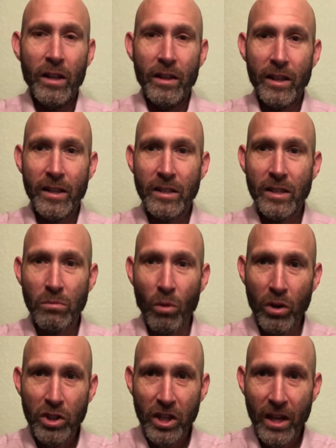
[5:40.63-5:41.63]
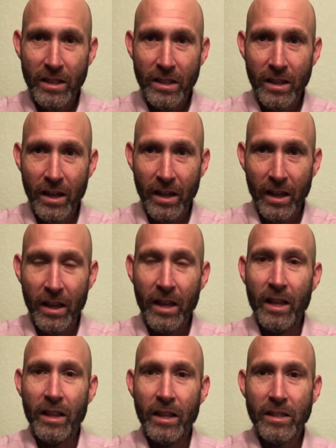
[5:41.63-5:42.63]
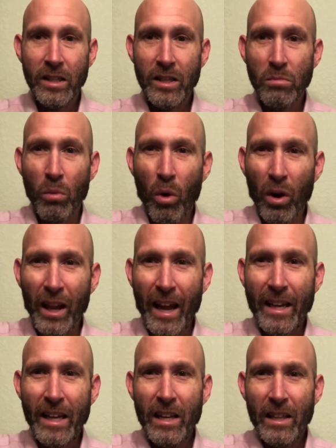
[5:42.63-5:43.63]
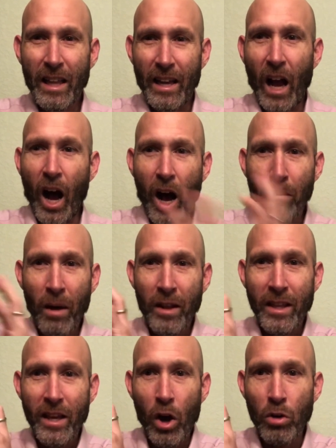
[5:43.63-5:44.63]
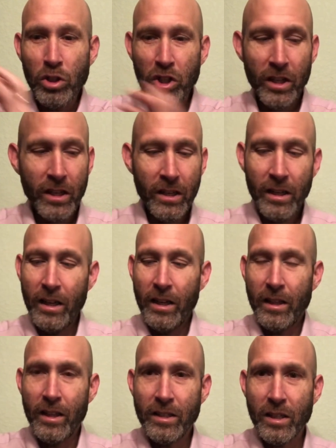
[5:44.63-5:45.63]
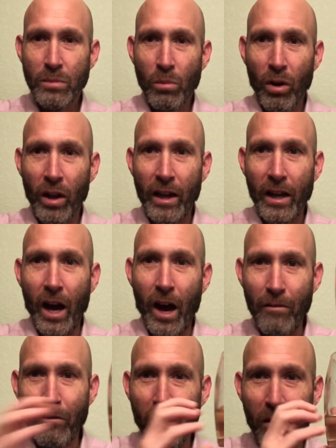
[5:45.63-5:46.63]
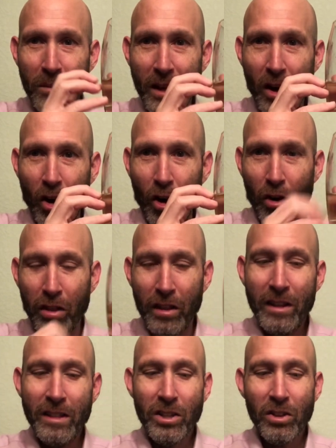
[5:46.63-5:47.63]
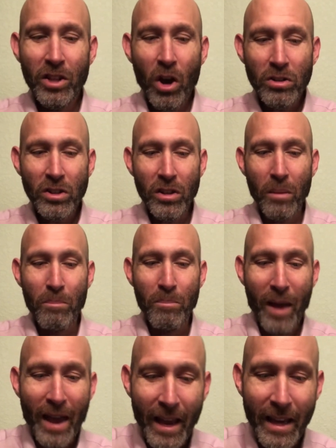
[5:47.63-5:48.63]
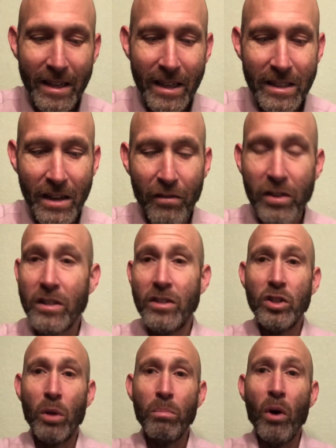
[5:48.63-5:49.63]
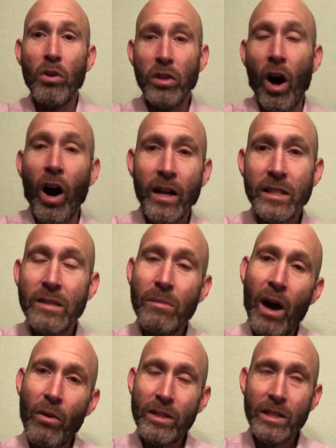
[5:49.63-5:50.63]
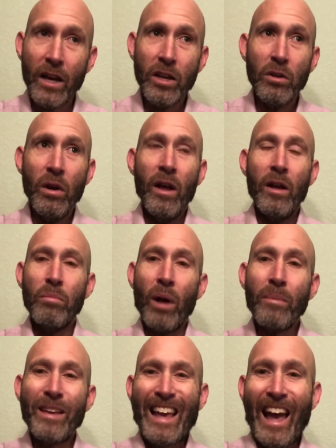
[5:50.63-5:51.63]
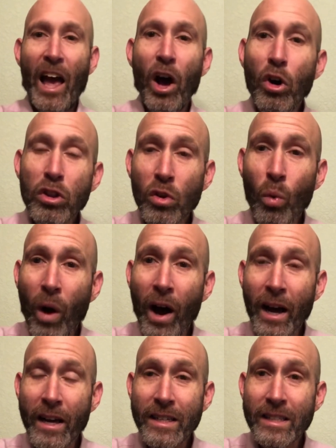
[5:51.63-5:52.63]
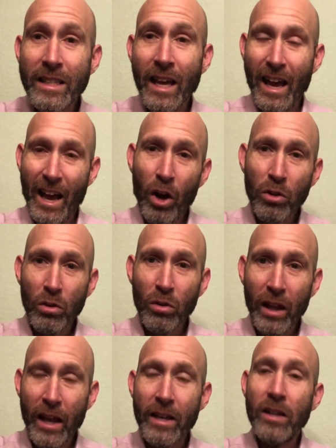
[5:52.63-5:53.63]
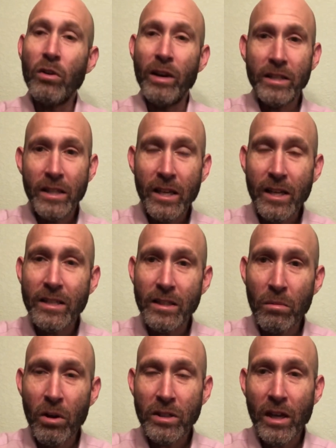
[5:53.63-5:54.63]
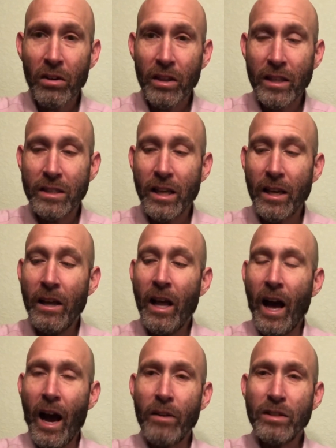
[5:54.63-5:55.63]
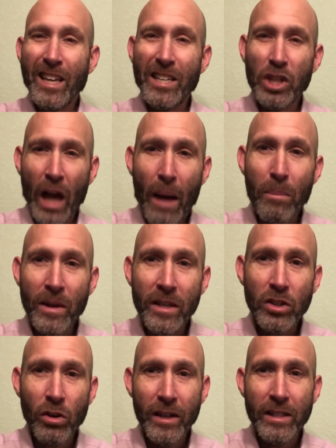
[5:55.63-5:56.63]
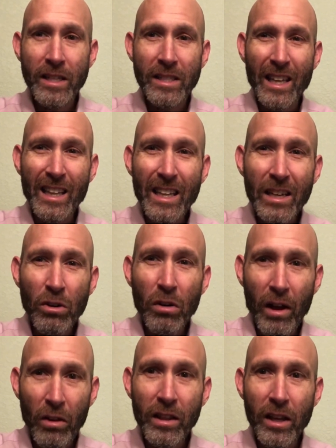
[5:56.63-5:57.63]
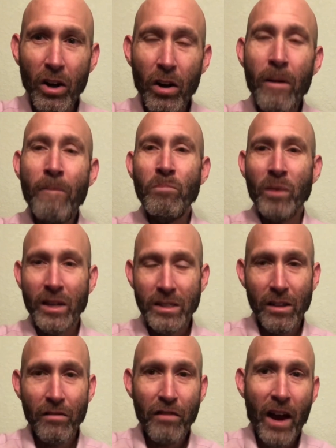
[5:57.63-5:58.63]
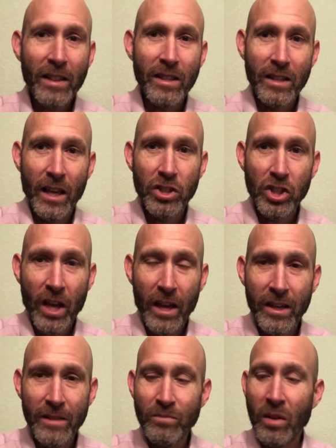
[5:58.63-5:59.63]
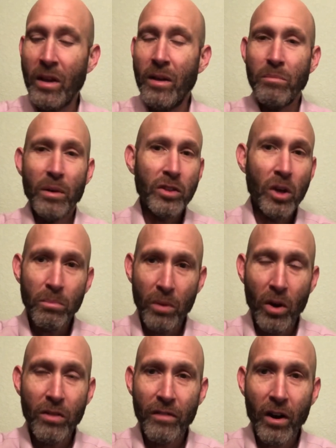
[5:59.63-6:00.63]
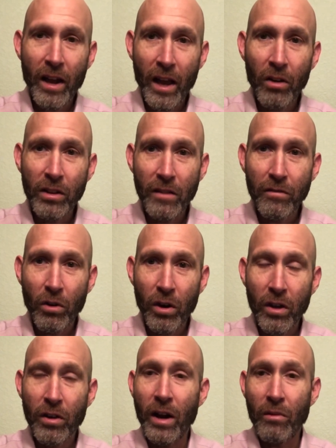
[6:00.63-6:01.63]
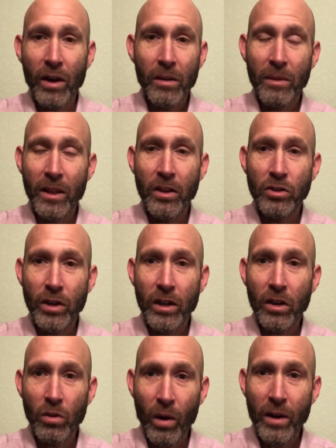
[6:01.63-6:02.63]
This is more chestnutty. This is more like I'm on the ocean. This is more like I'm from the earth. So those are the main differences. They're both awesome. I would tell you probably health-wise, health-related, green tea is the most healthy tea. I would say Japanese green tea is a little healthier because of the fact that they shade it, but they're both very healthy for you, and I recommend that you drink quite a